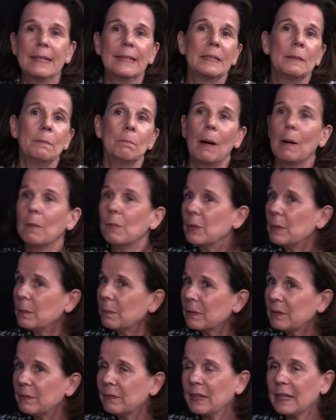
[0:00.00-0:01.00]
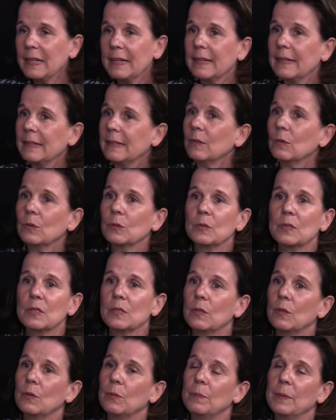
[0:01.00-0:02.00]
Zimbabwean Pavilion
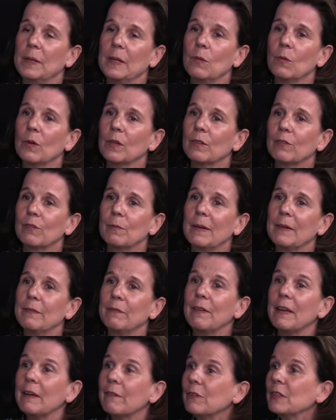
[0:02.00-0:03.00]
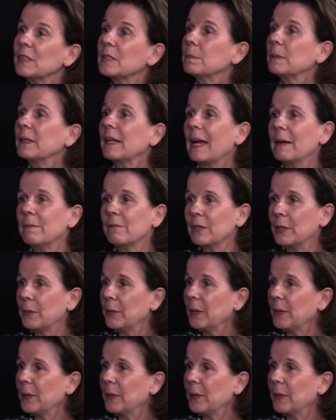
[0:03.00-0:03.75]
also being one of my favorites, but I'm